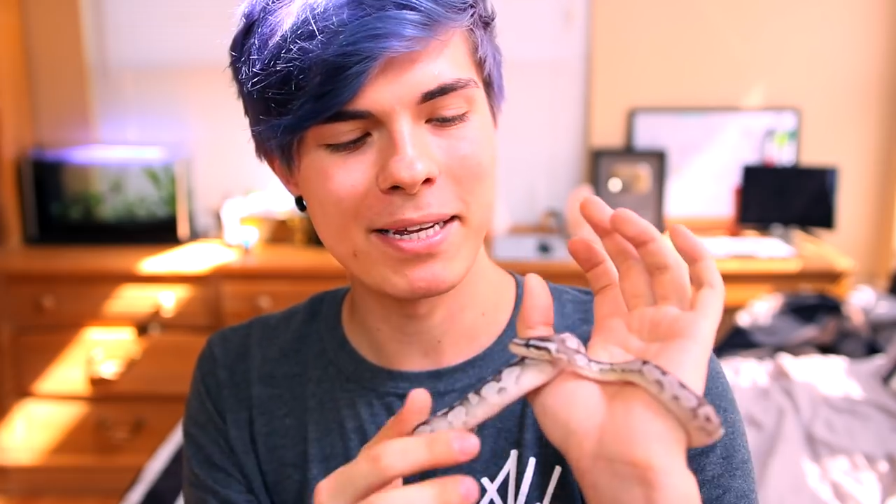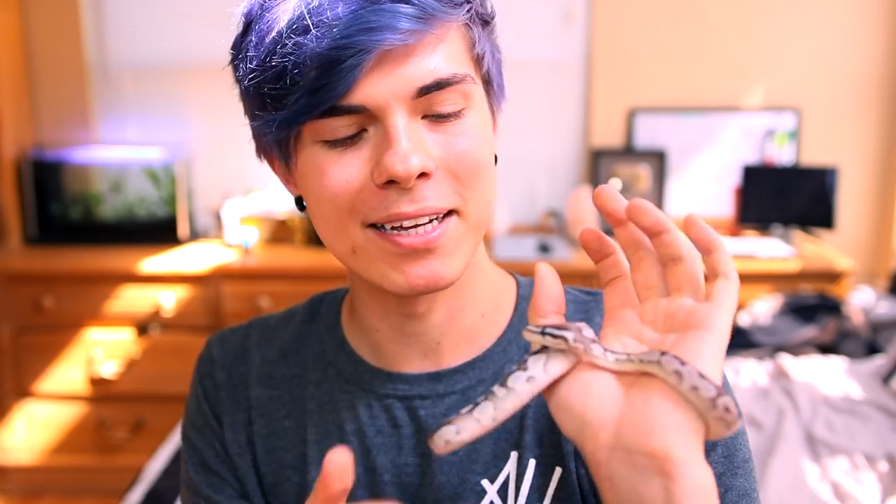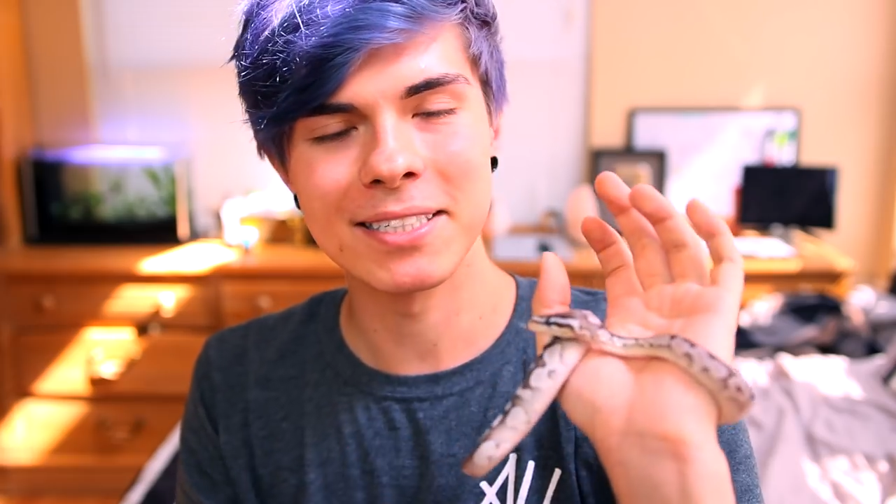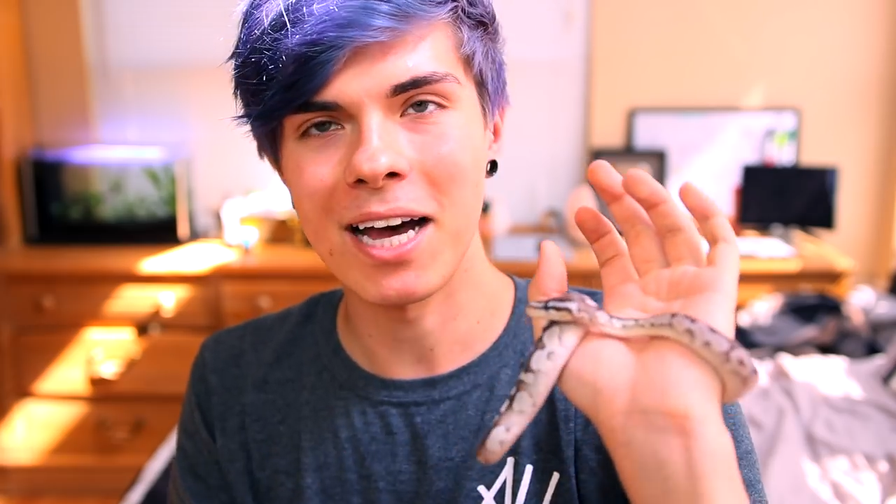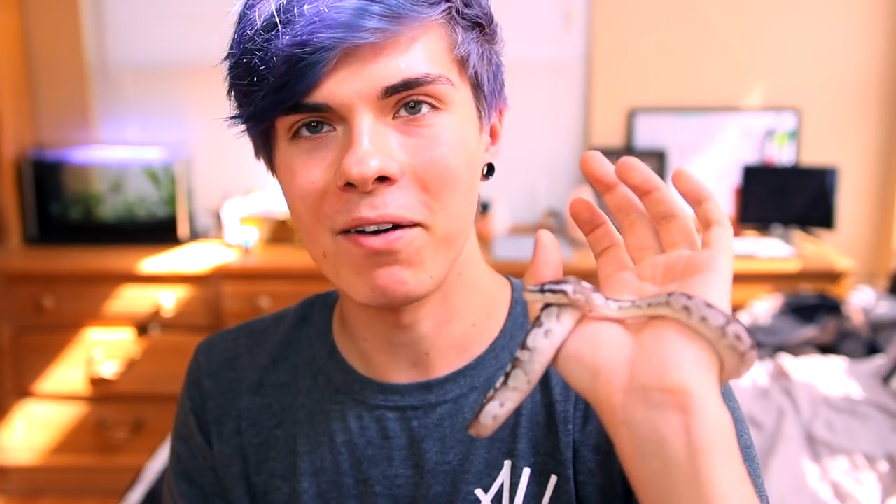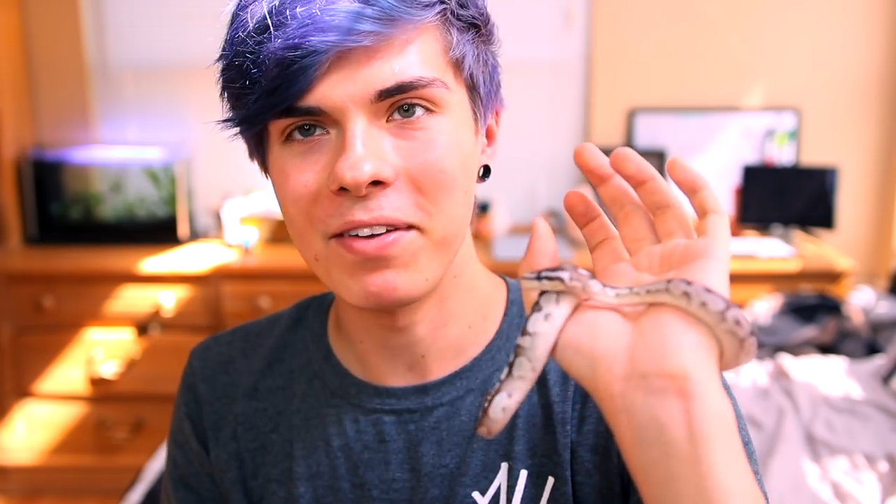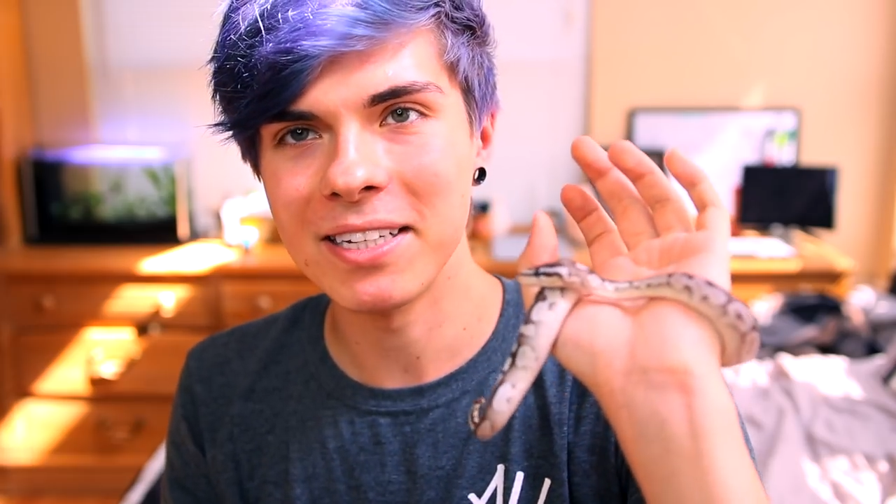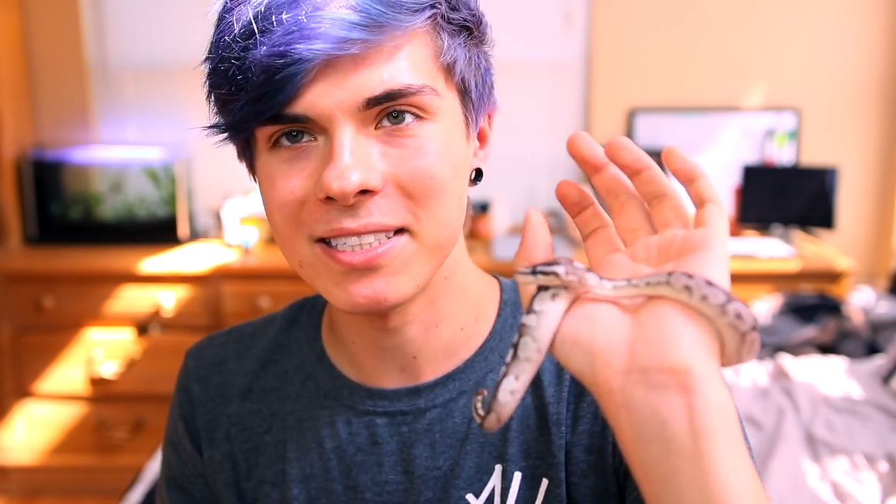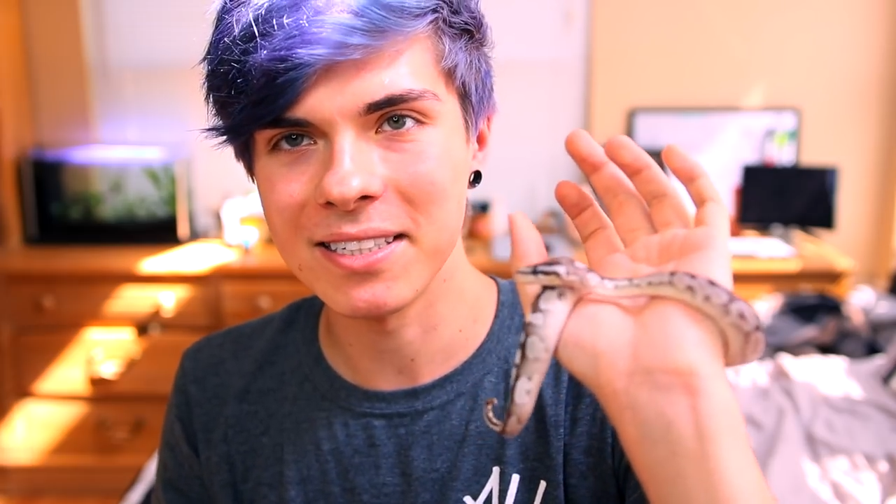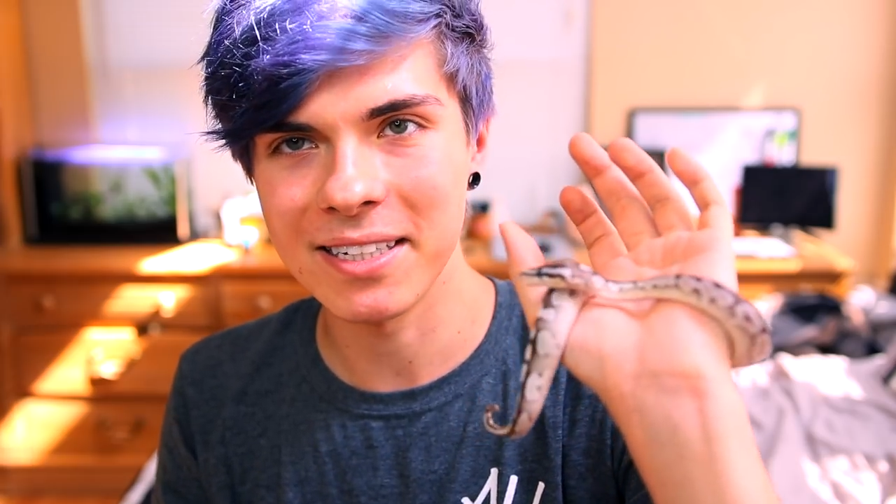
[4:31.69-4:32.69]
because
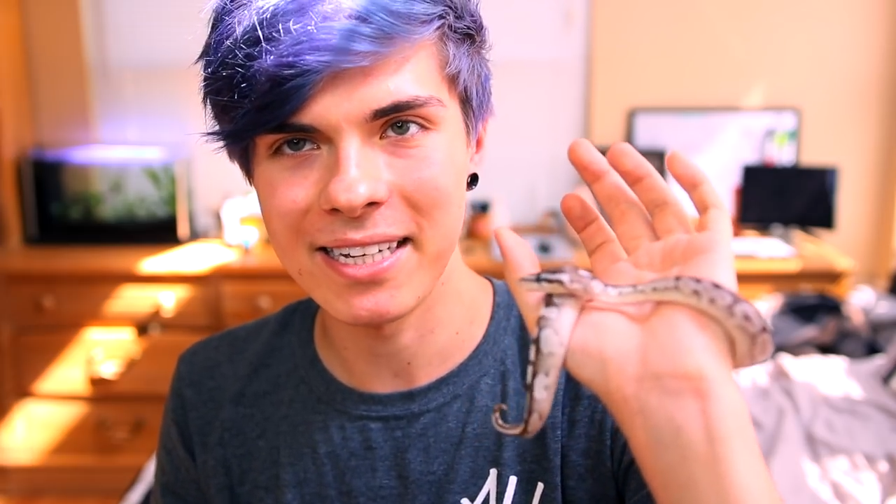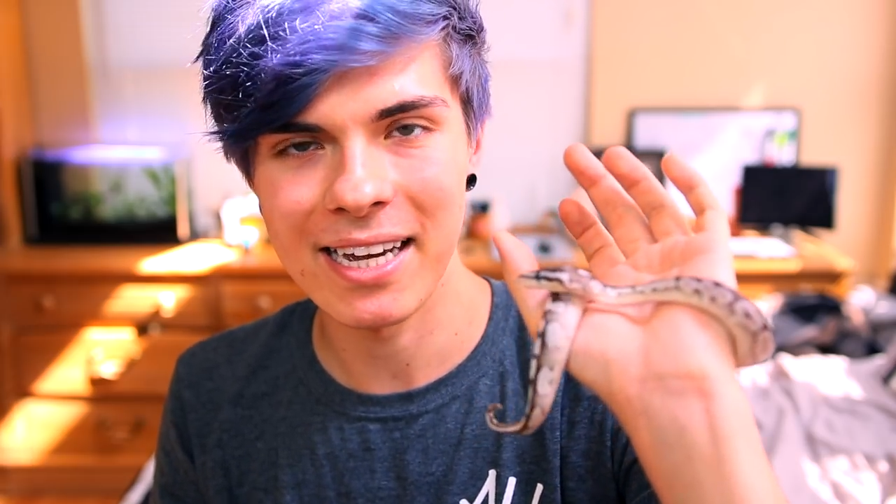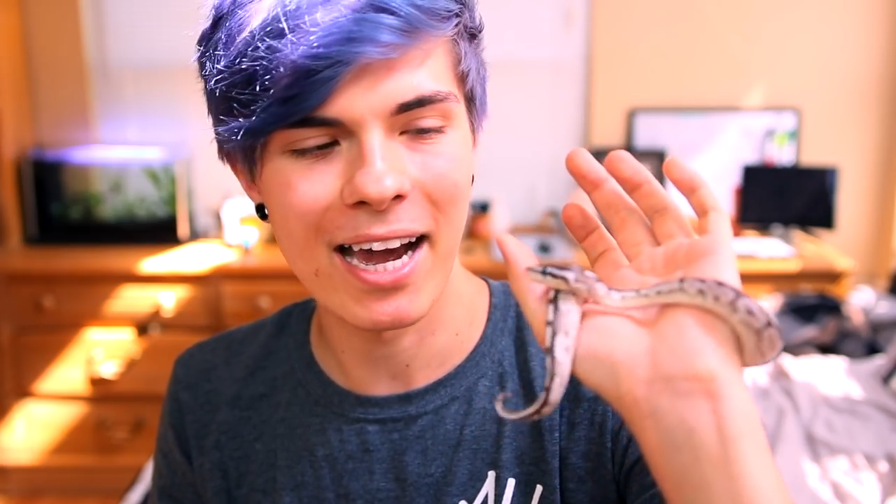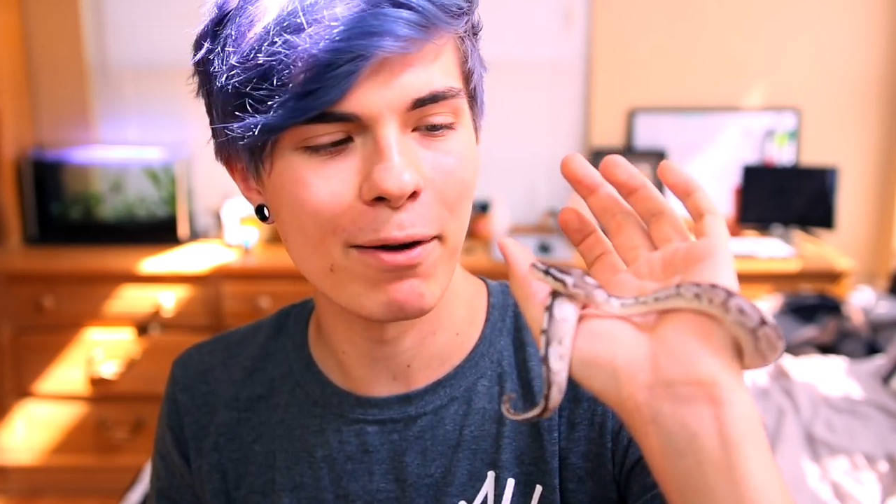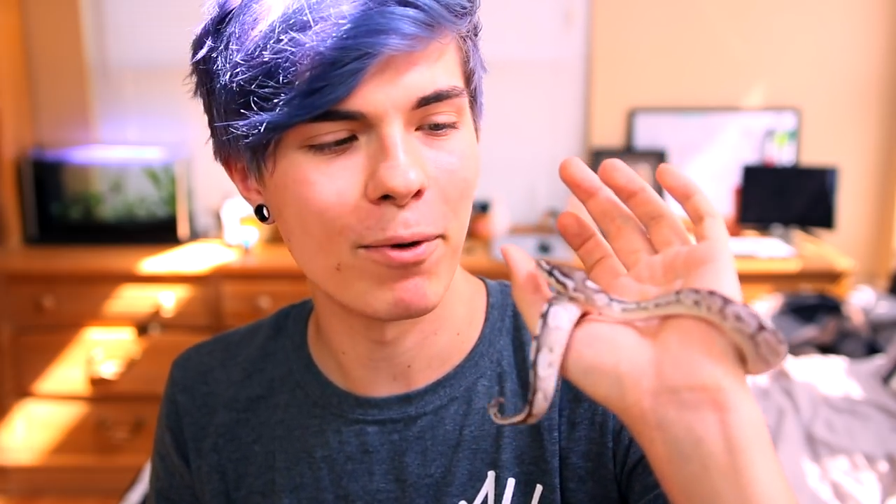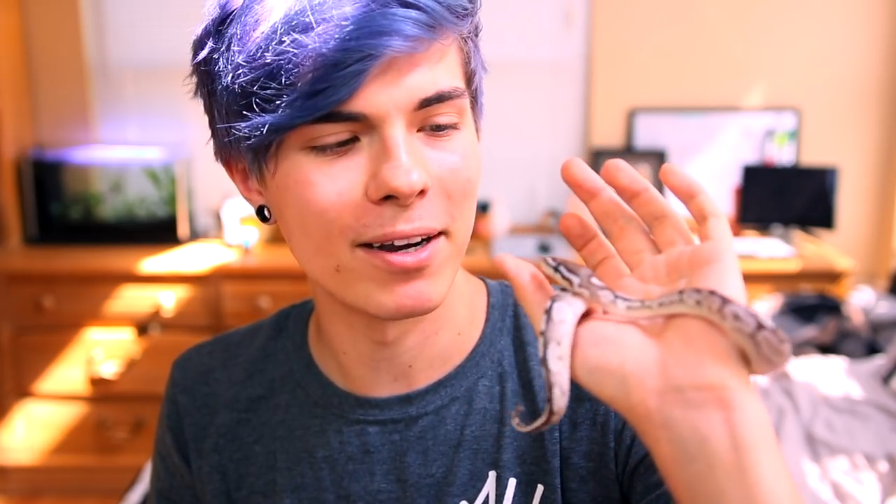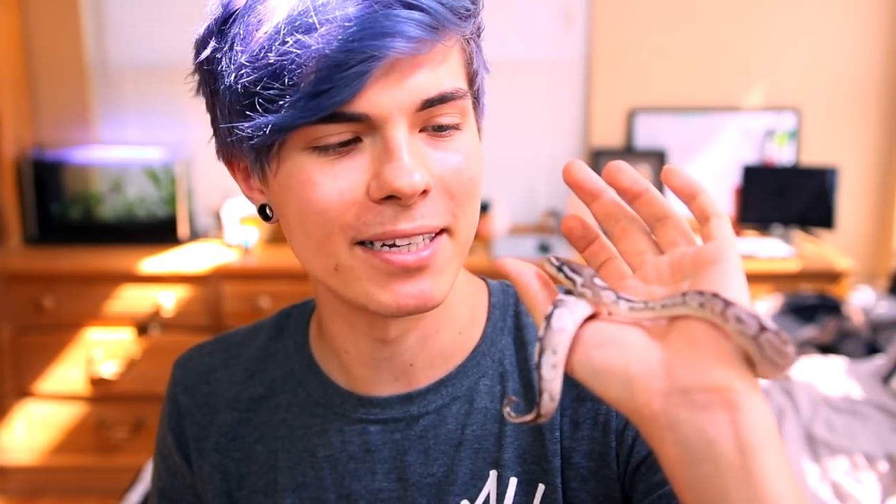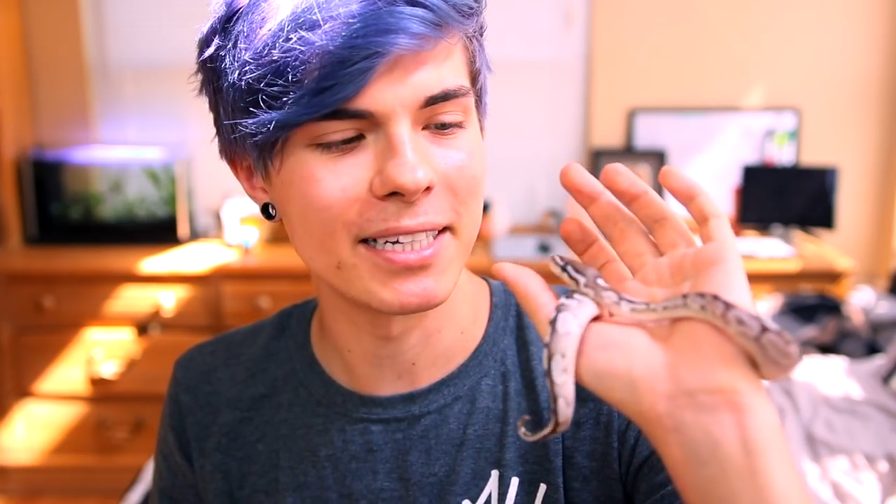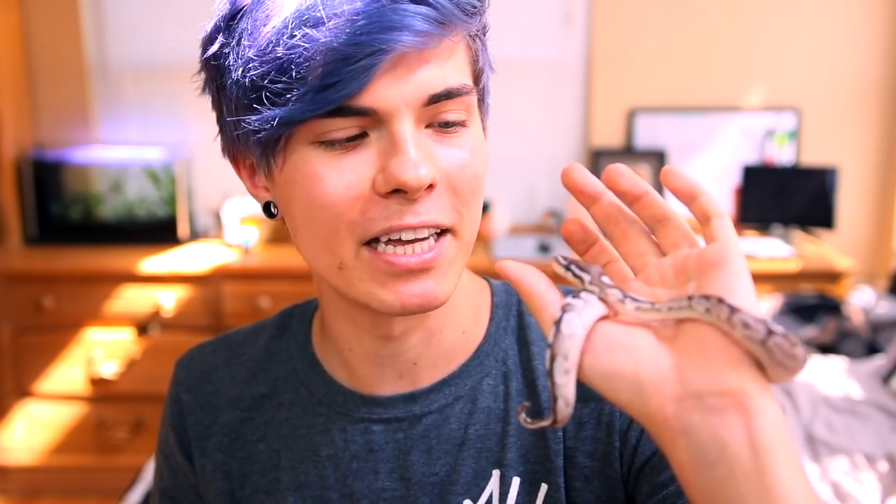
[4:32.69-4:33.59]
obviously I wanted